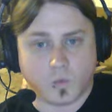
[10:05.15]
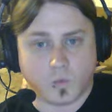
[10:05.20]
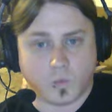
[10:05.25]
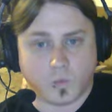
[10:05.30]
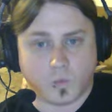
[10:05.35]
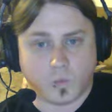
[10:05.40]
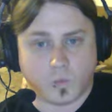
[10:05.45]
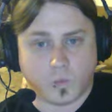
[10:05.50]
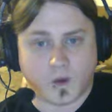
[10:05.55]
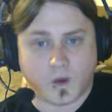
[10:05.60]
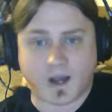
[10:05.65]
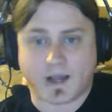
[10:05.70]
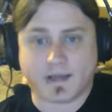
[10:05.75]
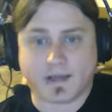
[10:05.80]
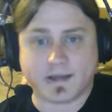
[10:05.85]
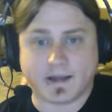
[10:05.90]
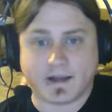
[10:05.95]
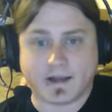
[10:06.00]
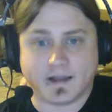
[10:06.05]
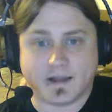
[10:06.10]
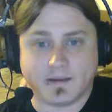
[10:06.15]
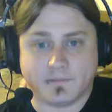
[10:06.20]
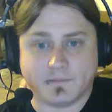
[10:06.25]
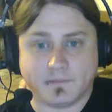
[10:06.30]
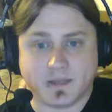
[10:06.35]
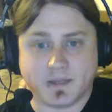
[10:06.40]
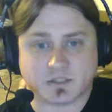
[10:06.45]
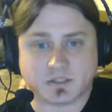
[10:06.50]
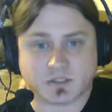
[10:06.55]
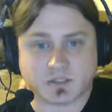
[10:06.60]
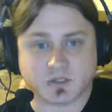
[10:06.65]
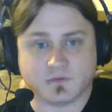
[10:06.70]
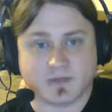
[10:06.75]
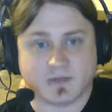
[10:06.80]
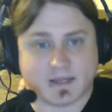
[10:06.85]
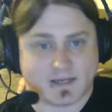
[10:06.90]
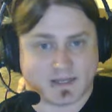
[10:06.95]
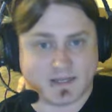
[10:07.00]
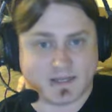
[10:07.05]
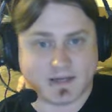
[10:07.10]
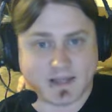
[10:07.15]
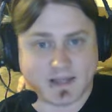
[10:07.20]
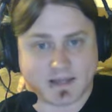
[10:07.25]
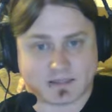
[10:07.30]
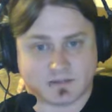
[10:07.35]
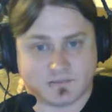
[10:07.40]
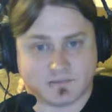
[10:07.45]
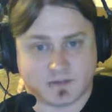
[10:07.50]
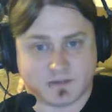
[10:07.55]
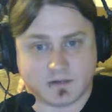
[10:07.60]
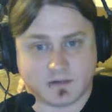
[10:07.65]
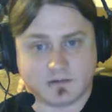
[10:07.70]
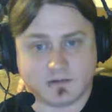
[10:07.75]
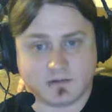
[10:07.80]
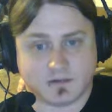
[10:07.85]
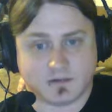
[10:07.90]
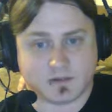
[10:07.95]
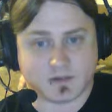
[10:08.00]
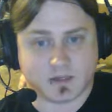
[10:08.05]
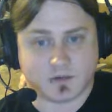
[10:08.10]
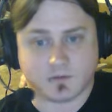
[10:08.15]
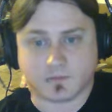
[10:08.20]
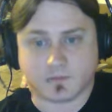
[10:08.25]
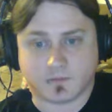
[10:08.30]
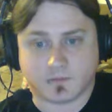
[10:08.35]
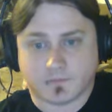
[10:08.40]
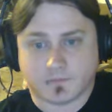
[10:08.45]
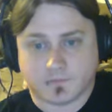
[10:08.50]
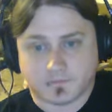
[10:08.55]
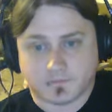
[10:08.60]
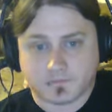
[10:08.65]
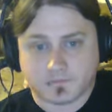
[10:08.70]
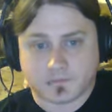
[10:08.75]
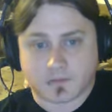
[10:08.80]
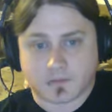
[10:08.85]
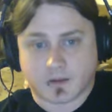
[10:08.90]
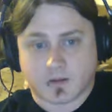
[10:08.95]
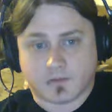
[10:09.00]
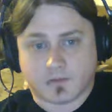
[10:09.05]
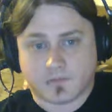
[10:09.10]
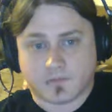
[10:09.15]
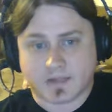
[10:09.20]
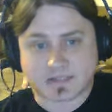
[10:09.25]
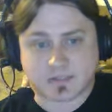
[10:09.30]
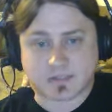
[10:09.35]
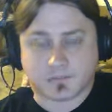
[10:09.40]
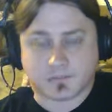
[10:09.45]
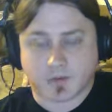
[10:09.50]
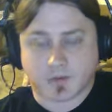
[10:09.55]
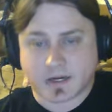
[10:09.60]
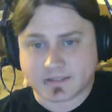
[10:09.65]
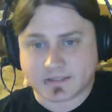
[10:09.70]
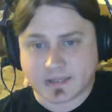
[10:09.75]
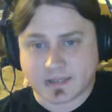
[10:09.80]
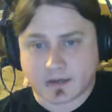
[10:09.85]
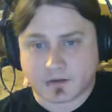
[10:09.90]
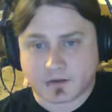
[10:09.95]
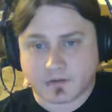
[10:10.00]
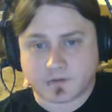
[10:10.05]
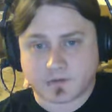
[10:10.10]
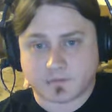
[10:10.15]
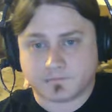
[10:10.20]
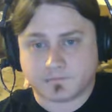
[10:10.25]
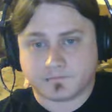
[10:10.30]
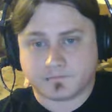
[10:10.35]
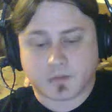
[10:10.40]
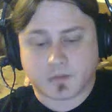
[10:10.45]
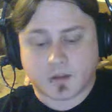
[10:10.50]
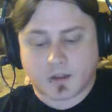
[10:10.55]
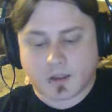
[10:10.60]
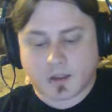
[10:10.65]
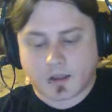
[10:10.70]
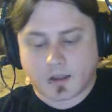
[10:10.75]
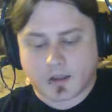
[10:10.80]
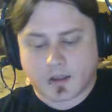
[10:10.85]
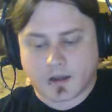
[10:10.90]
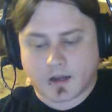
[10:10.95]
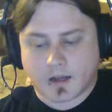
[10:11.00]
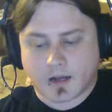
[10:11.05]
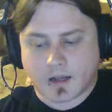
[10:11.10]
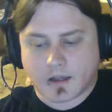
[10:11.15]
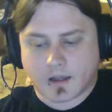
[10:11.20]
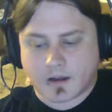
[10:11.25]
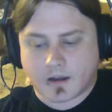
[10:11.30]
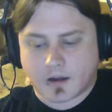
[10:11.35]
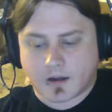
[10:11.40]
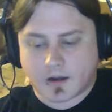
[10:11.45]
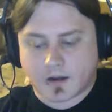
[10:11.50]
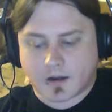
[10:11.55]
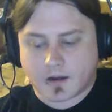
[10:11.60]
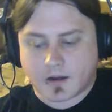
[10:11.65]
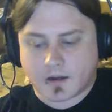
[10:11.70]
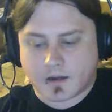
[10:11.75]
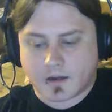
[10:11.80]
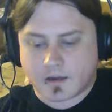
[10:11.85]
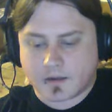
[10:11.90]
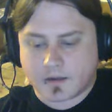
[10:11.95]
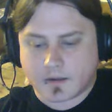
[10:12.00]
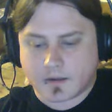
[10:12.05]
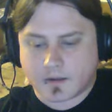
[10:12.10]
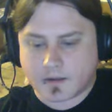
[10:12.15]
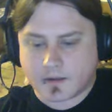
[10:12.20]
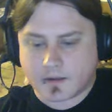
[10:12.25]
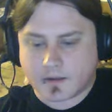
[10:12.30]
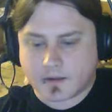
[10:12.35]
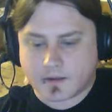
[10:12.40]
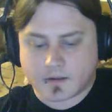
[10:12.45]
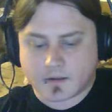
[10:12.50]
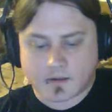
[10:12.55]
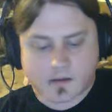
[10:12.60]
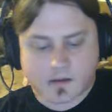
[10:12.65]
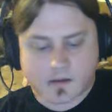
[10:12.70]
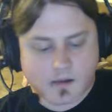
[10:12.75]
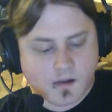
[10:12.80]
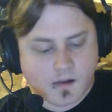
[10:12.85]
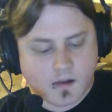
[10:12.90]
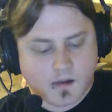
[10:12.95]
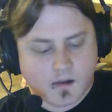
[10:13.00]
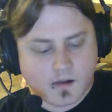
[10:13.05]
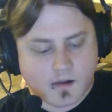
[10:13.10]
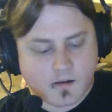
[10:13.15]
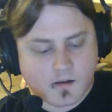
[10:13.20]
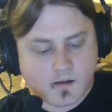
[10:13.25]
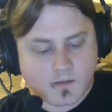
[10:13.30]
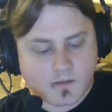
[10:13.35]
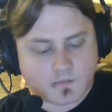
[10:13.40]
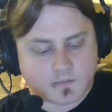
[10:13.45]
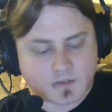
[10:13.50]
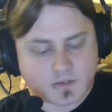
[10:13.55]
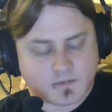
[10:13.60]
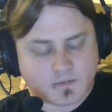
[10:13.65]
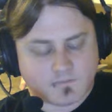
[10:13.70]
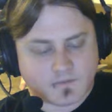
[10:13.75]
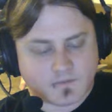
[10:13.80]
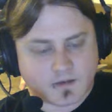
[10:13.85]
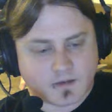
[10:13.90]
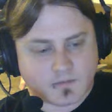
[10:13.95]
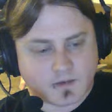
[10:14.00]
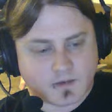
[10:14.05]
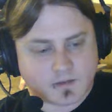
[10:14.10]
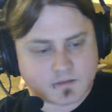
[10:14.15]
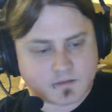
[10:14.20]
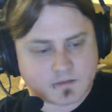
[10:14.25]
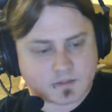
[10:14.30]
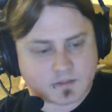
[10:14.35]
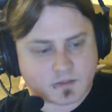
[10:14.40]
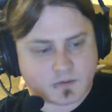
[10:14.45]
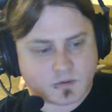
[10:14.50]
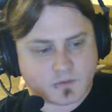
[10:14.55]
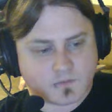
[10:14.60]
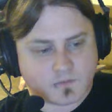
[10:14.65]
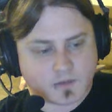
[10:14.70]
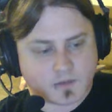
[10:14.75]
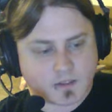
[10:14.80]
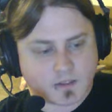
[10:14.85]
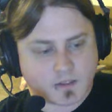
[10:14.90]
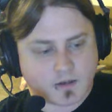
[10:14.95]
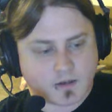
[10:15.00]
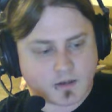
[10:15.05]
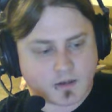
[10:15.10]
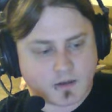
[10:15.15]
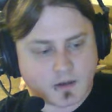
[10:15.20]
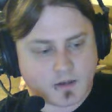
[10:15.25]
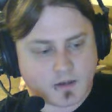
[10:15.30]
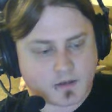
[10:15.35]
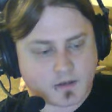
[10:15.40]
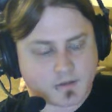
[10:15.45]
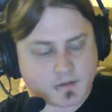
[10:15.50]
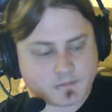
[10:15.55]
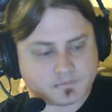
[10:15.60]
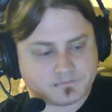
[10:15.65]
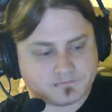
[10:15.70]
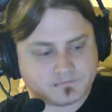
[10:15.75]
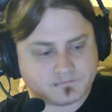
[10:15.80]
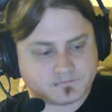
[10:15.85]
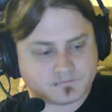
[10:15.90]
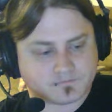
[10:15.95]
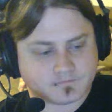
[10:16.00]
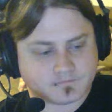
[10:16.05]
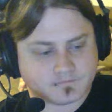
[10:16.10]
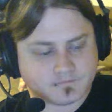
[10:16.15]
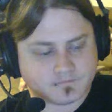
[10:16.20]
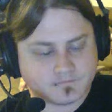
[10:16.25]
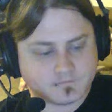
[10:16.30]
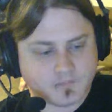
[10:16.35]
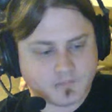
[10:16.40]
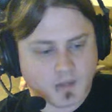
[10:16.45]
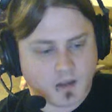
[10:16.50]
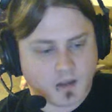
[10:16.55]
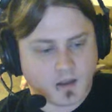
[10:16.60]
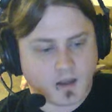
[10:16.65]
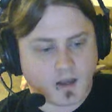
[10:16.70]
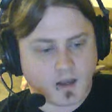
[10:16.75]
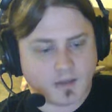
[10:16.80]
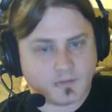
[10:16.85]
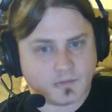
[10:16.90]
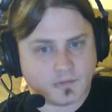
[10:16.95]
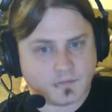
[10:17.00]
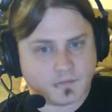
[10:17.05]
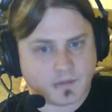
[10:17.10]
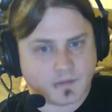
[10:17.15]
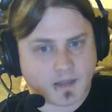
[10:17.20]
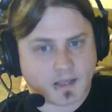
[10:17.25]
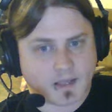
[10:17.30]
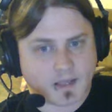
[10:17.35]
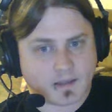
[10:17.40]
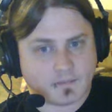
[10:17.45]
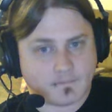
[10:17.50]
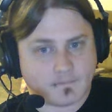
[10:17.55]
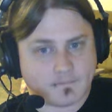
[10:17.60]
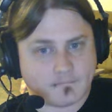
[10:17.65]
Why not make sure that it can activate, you know? That's the breakdown of it. I'm trying to figure out what else to go over here. Other than that,